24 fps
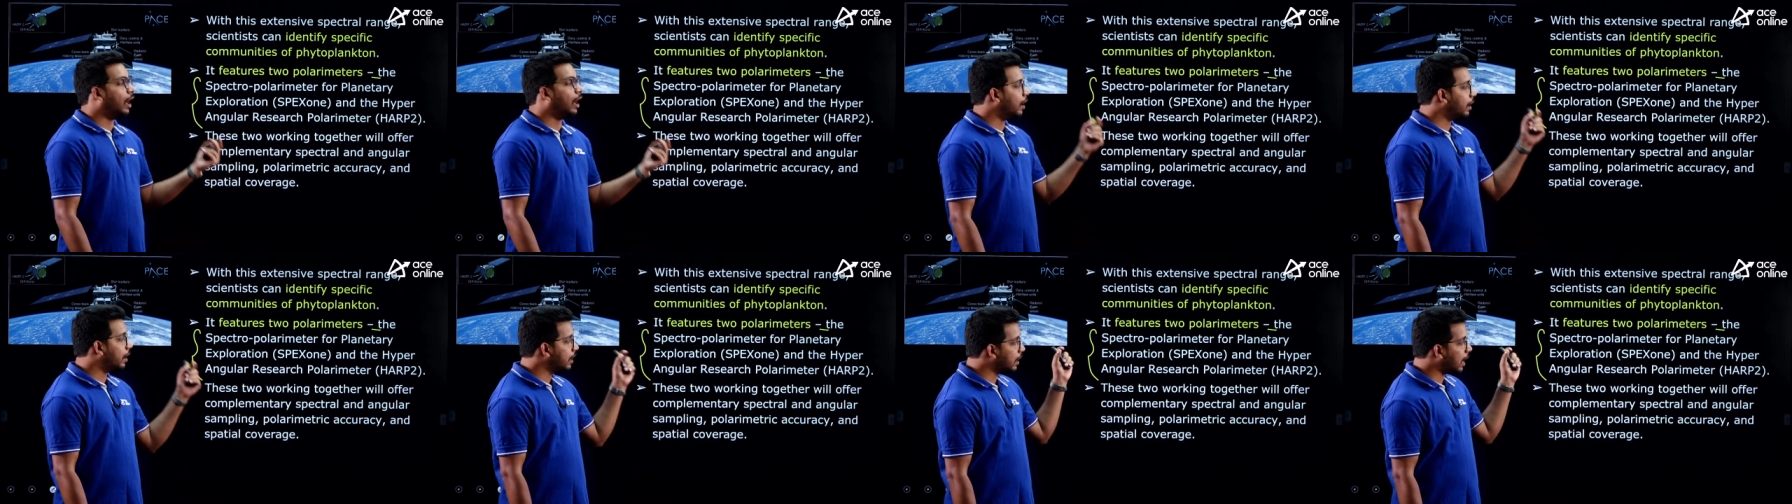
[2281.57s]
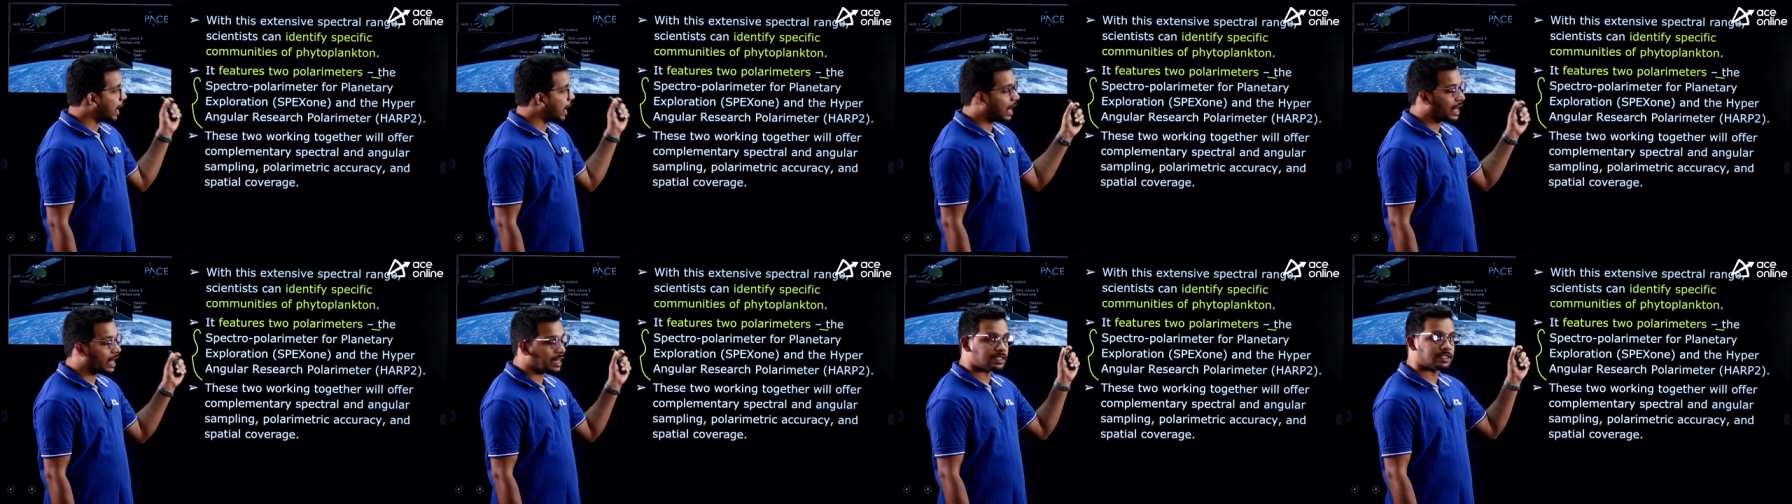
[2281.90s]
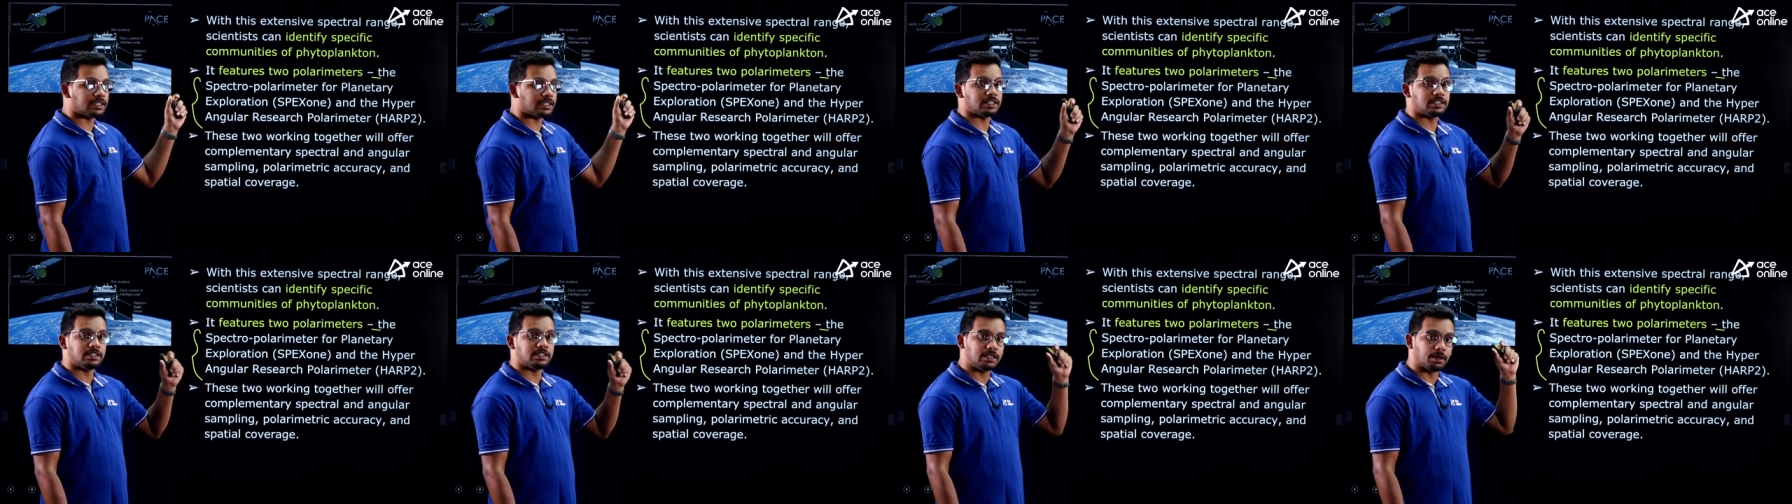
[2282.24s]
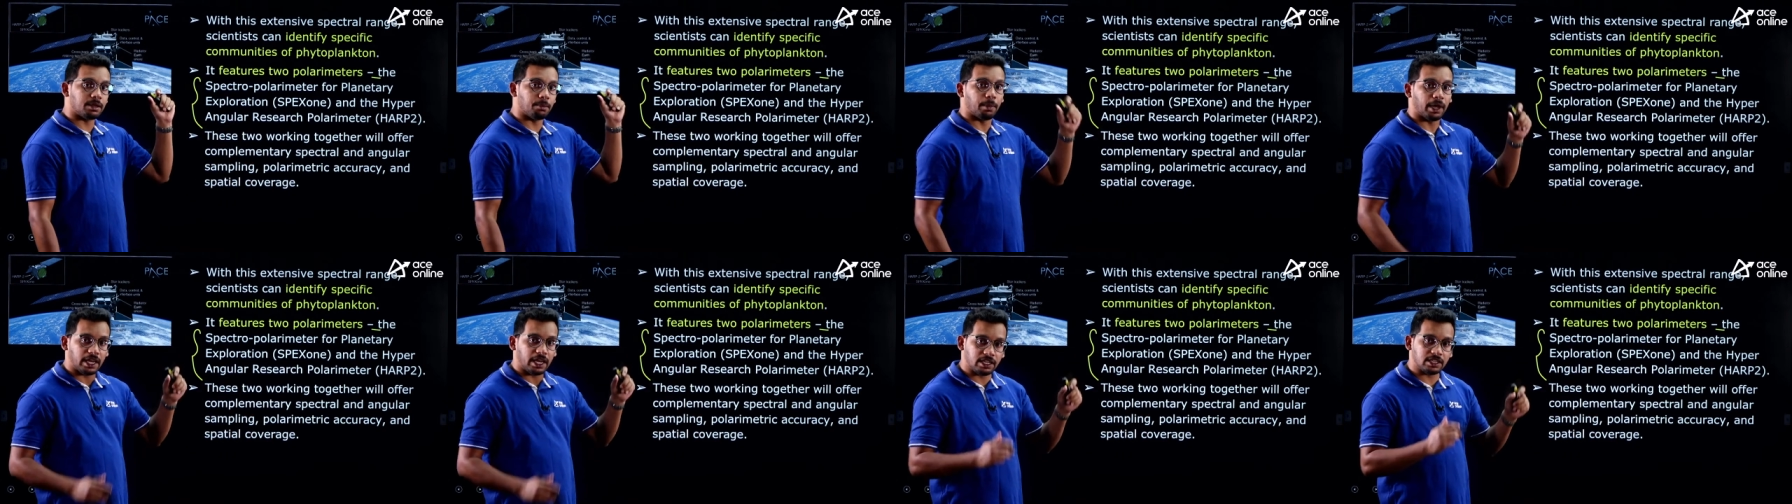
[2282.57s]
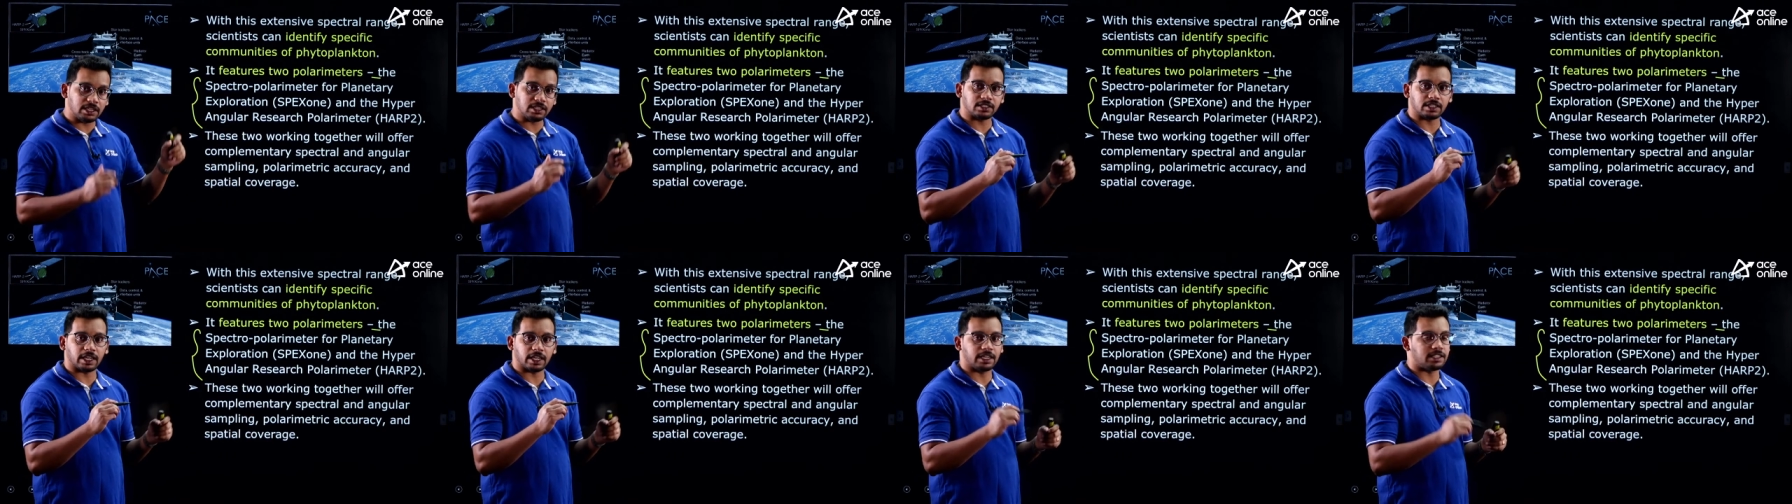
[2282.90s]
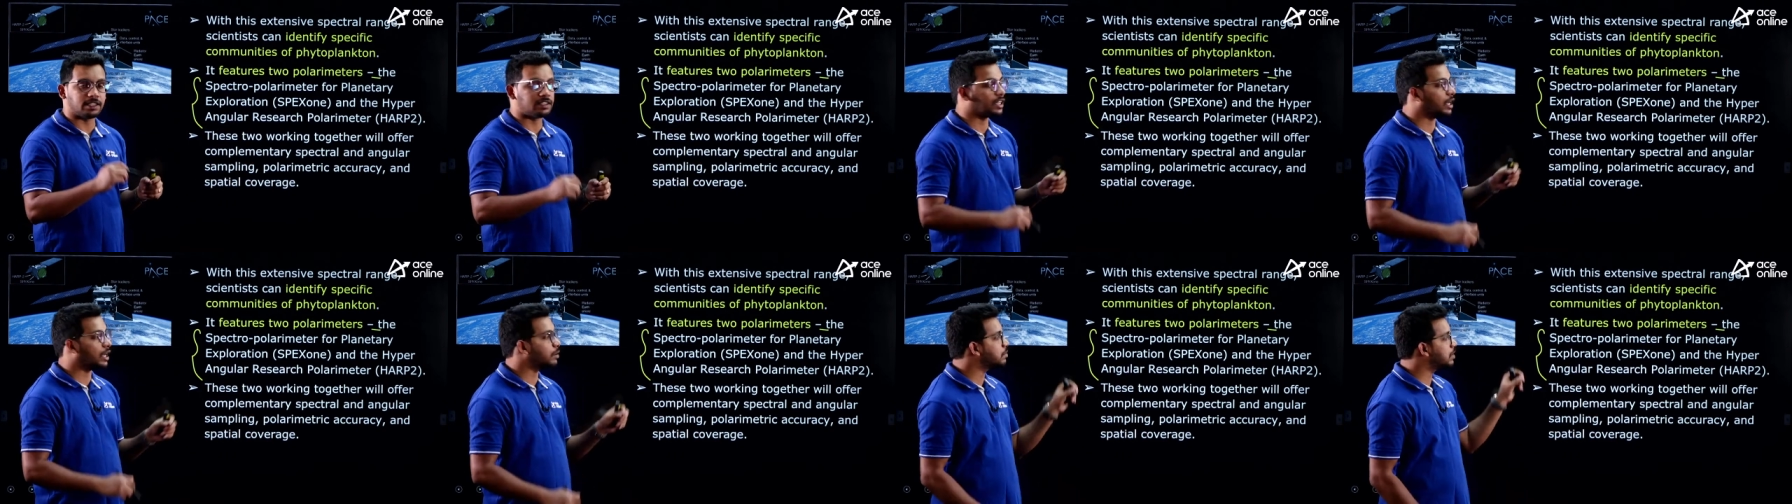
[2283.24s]
In answers in the mains
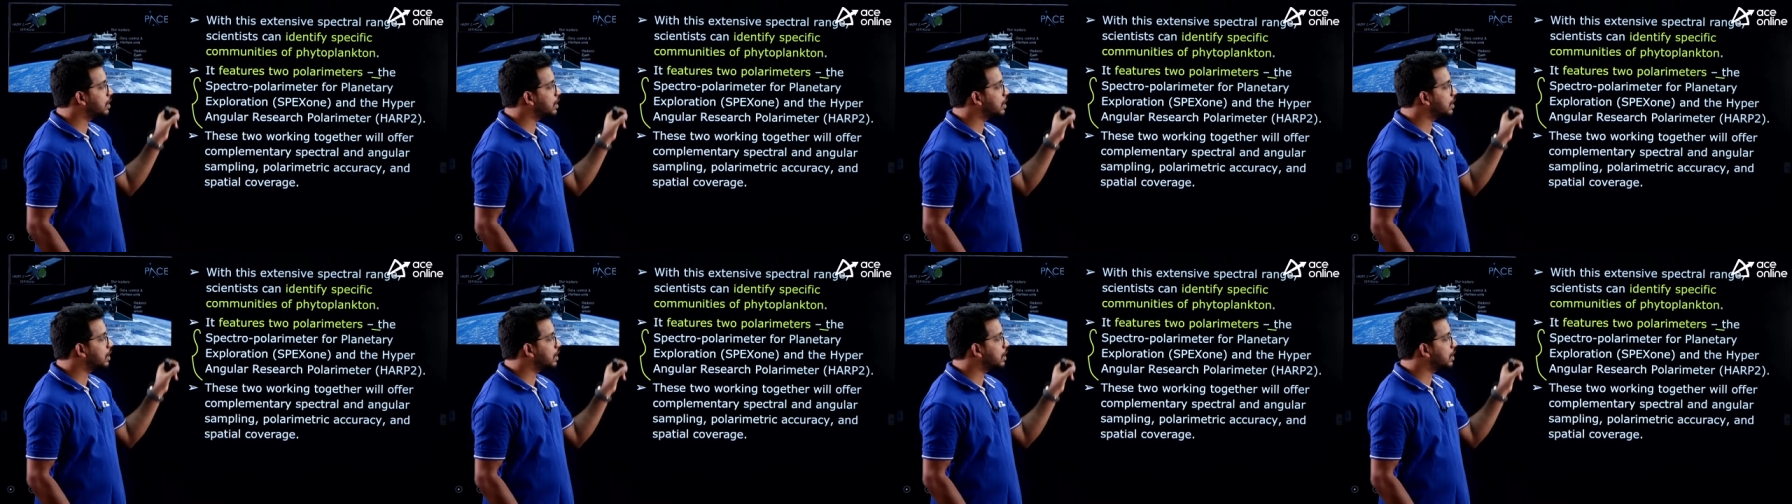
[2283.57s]
exams,